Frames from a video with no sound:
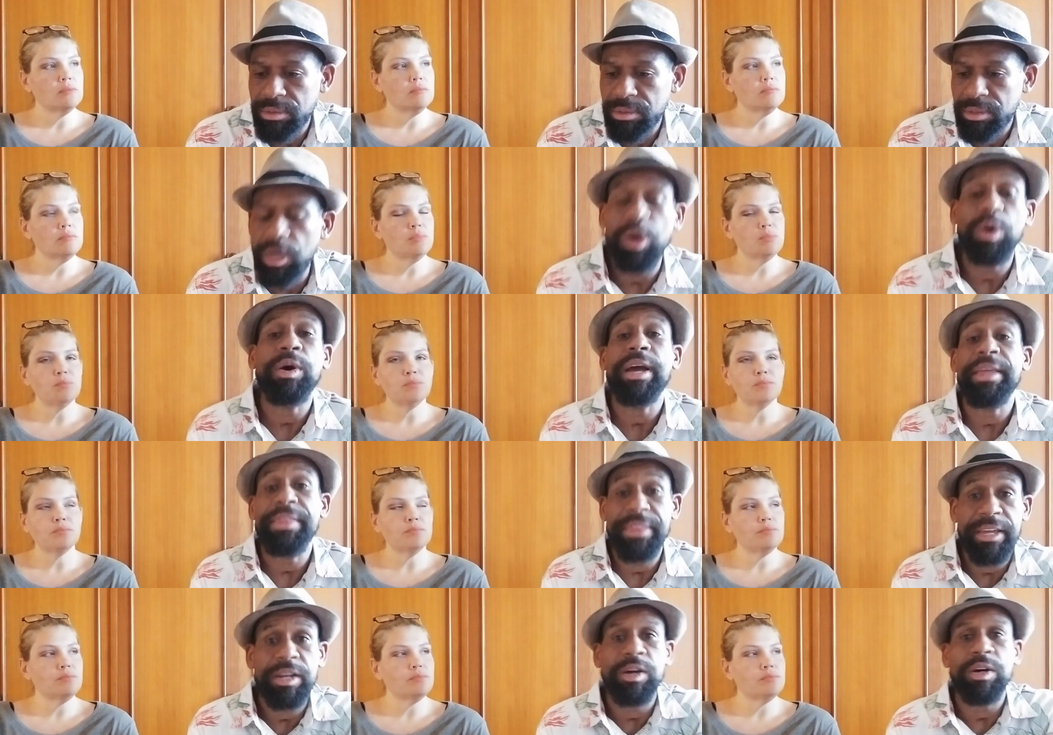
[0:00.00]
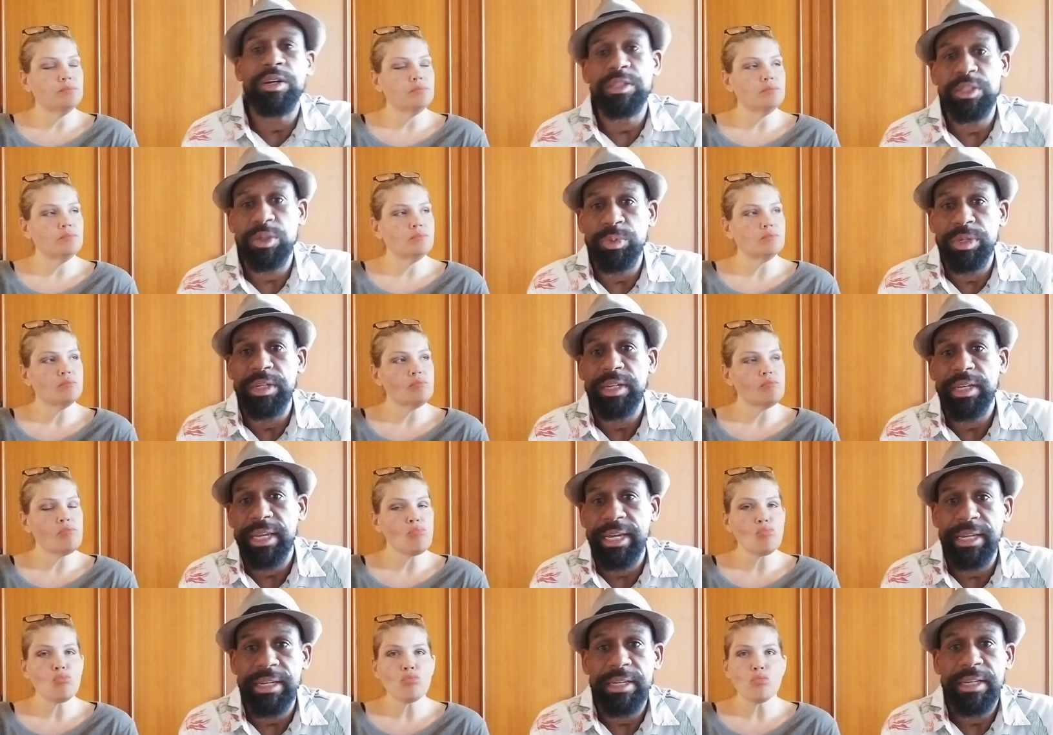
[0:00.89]
Speaker 1: Oh, and then also we look
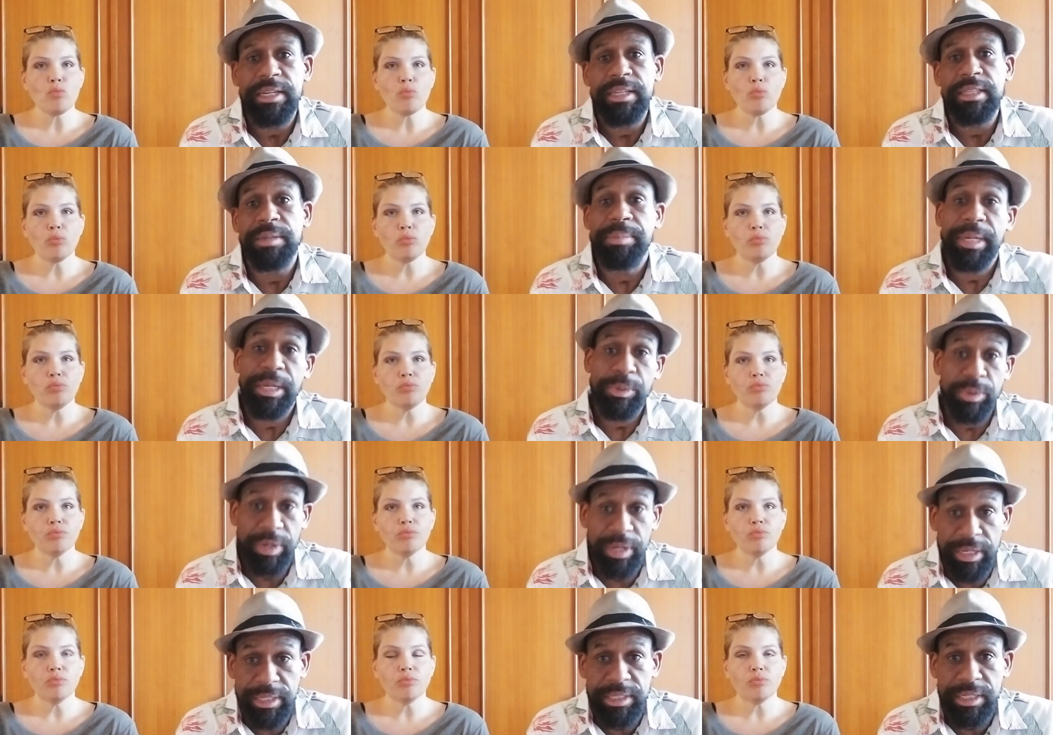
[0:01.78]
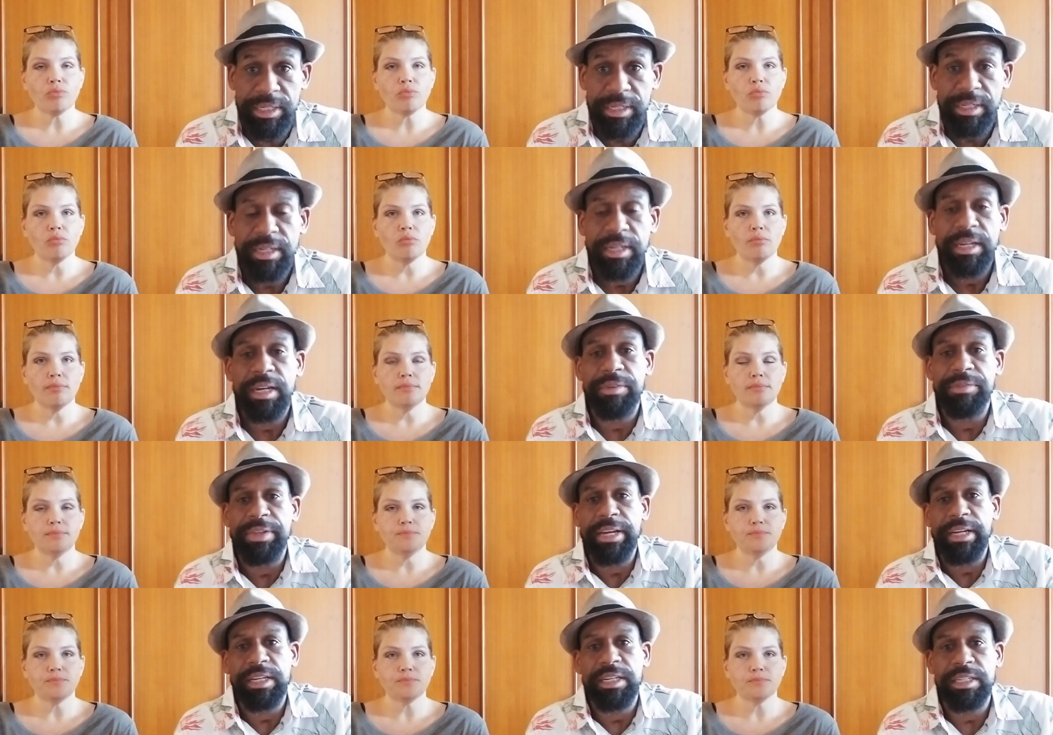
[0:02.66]
at the main religion of that
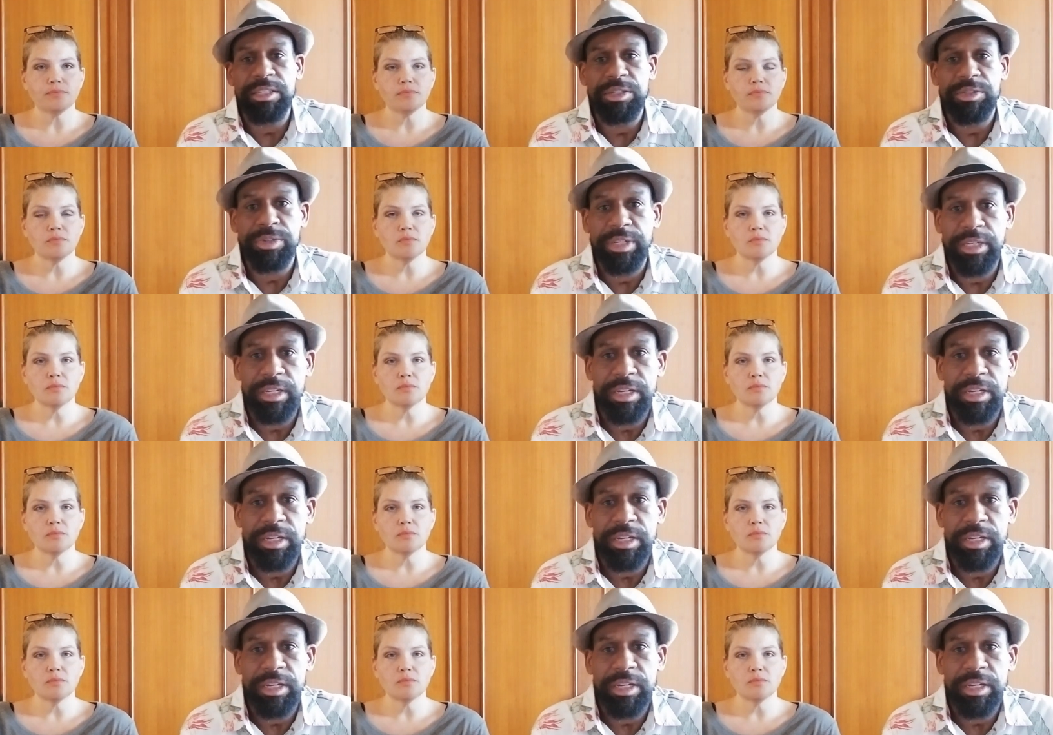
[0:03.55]
country.